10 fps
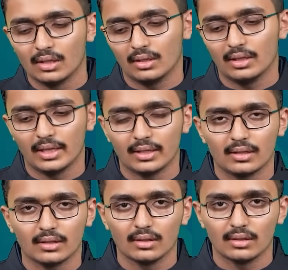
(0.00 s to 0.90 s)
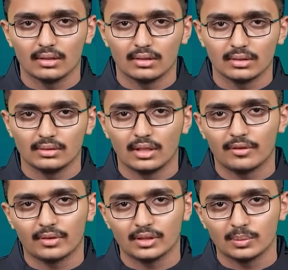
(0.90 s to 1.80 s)
Like the
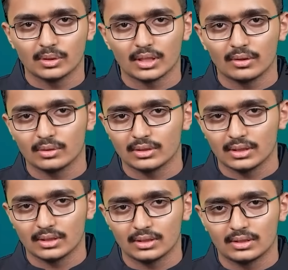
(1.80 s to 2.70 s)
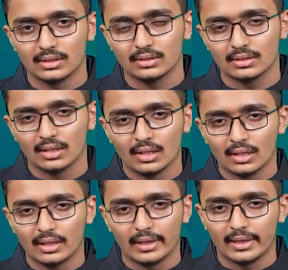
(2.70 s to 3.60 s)
reference books I would suggest is
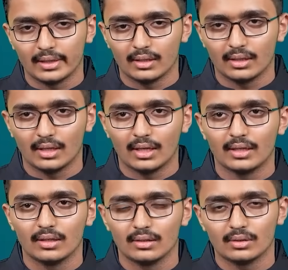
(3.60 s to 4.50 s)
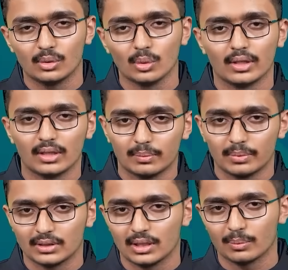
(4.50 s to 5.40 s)
Claydon and 200
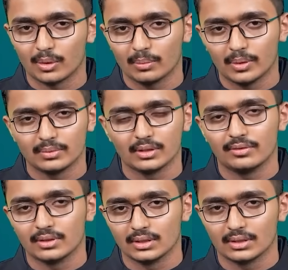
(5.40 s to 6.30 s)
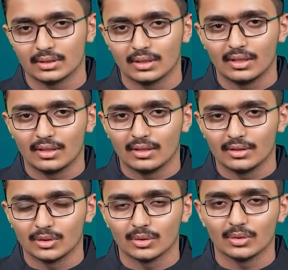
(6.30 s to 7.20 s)
Puzzling Problems in Physics.
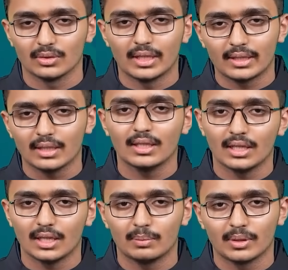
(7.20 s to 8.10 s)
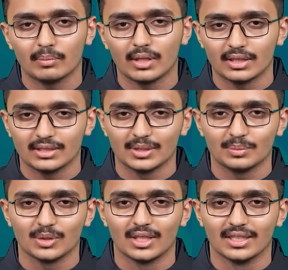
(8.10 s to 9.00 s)
So that really helped in my
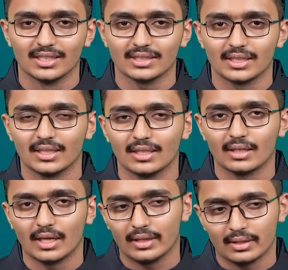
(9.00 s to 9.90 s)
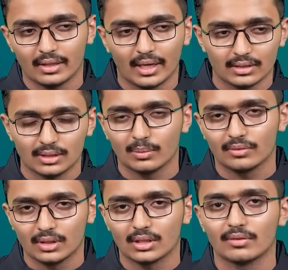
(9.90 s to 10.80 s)
conceptual understanding and crack some
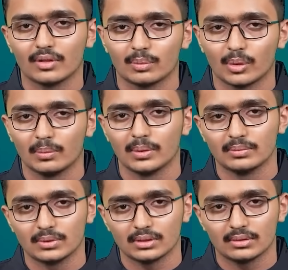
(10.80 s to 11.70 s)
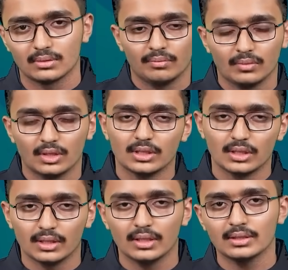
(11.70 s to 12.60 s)
of the tougher problems. The
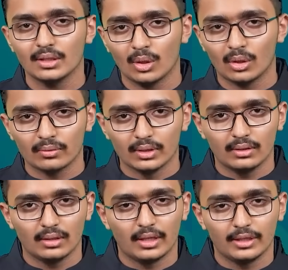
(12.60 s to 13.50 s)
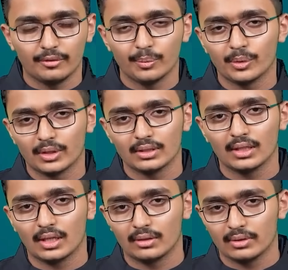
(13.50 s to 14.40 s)
journey is a long one, and if you put in
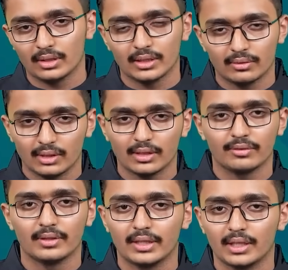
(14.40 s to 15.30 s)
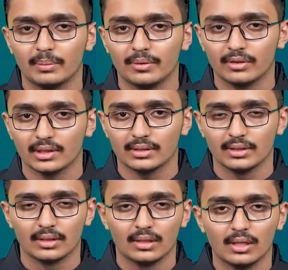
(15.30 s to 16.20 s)
the hard work, it will definitely be worth
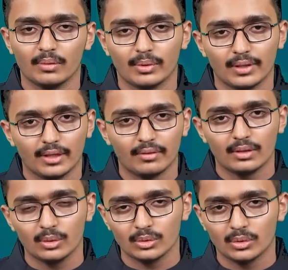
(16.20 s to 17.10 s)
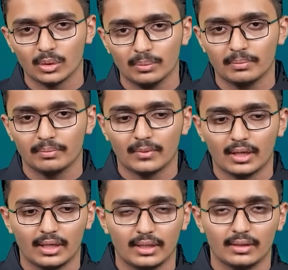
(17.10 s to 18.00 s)
it. But never lose hope
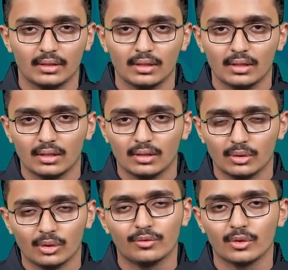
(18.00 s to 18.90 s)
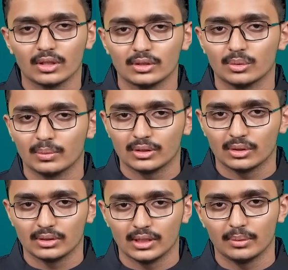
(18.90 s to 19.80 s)
and don't focus too much
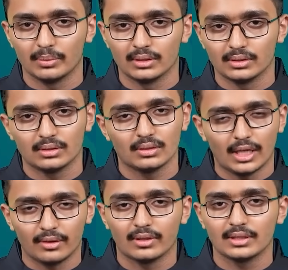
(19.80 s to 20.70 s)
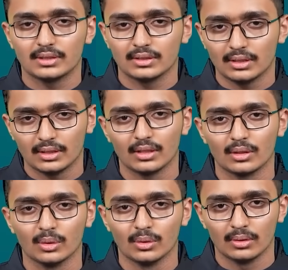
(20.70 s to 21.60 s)
on JEE Mains. Advanced is the
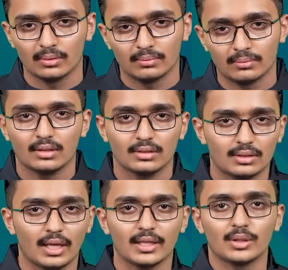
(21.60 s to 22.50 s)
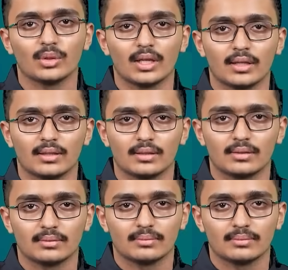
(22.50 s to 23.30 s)
real goal. Thank you, Narayana.